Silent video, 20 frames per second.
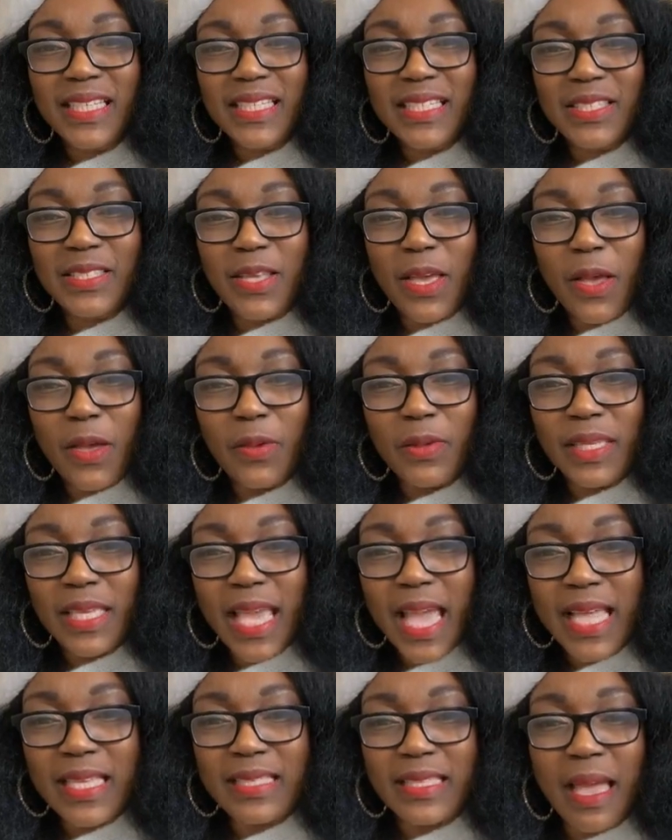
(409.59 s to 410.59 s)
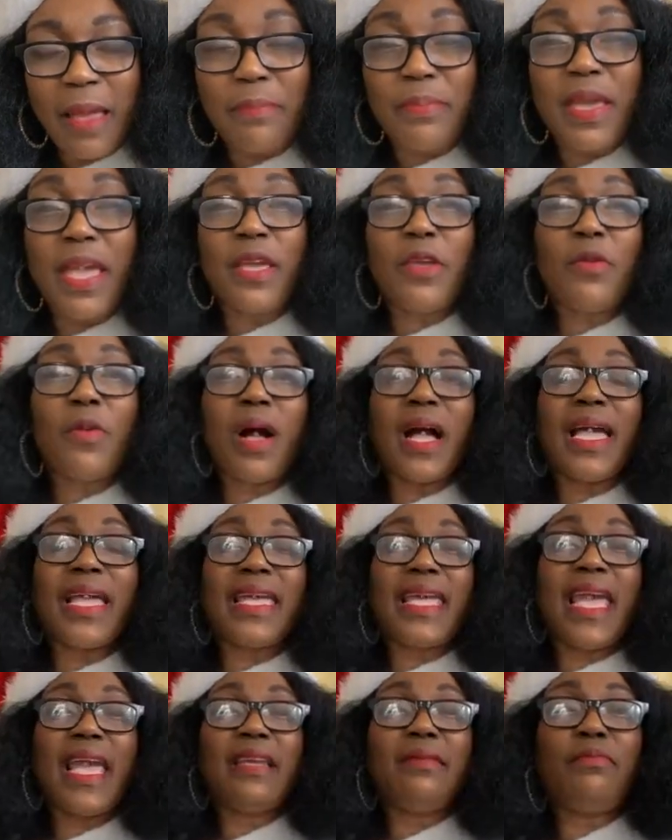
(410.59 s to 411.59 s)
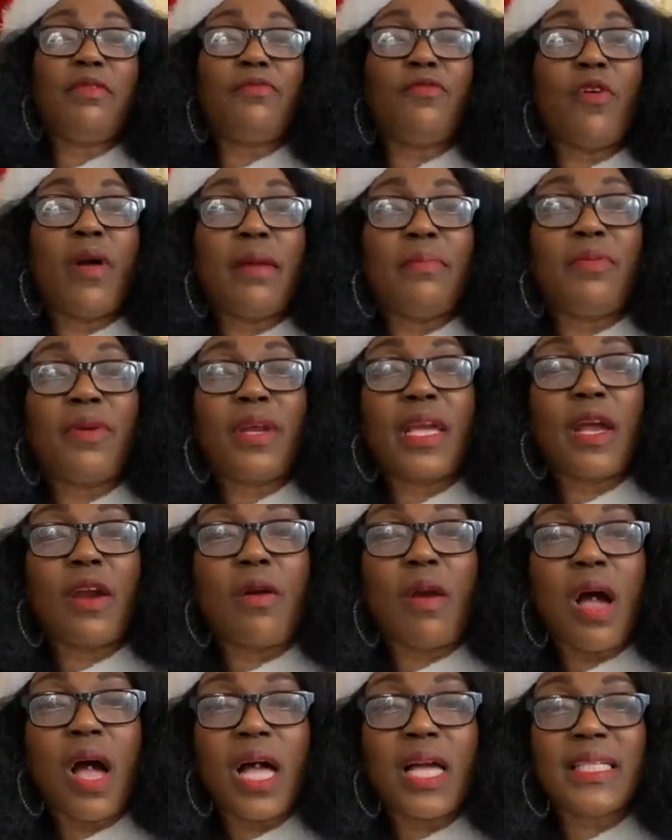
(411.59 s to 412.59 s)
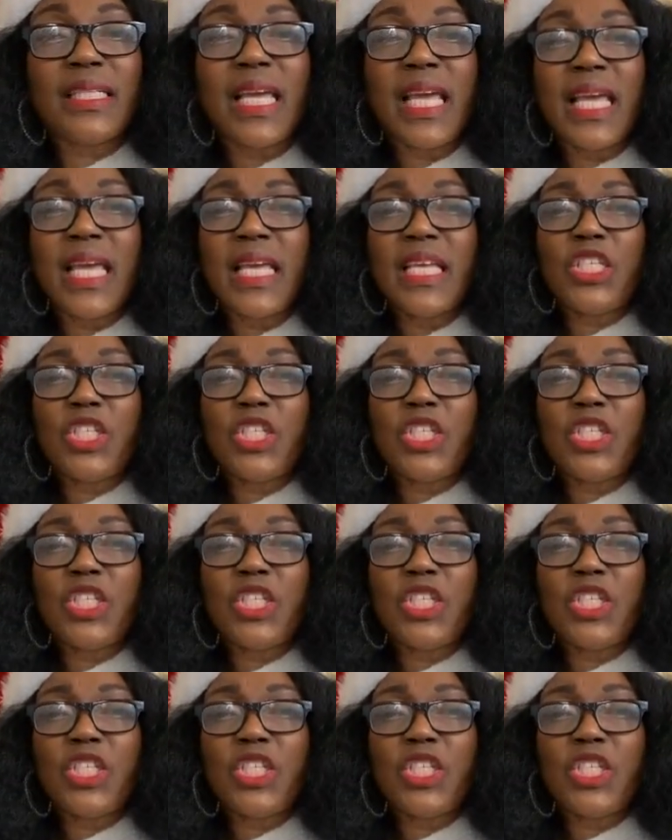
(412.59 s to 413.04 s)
So yes, Abiyewa again before I bring her on.